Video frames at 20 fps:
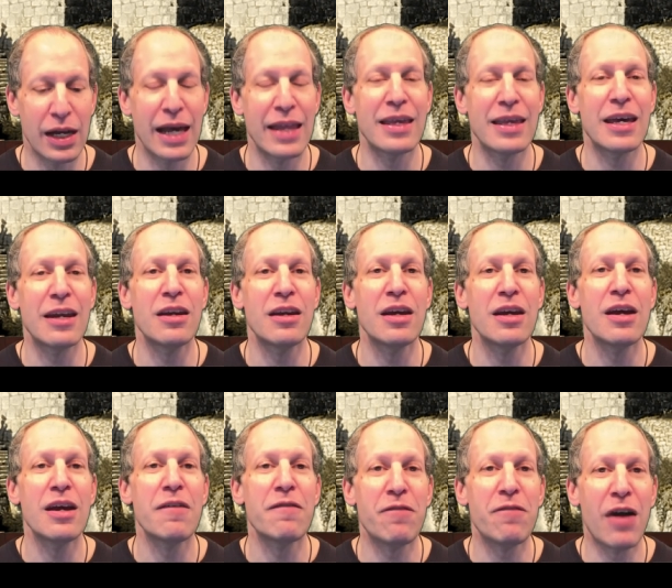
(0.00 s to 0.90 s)
And then
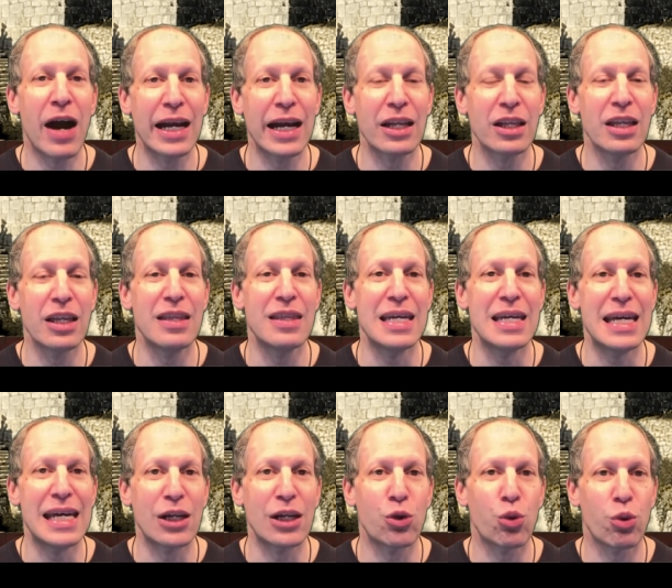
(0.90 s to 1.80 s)
finally, the
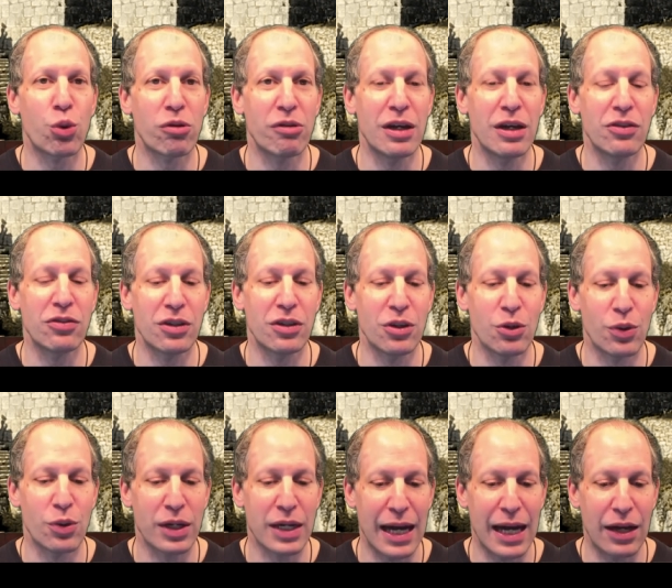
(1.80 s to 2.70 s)
inquiries and new
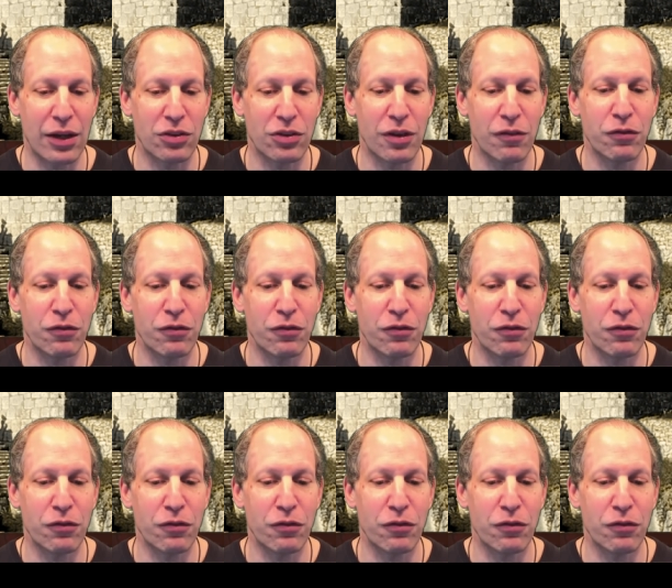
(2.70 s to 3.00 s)
accounts.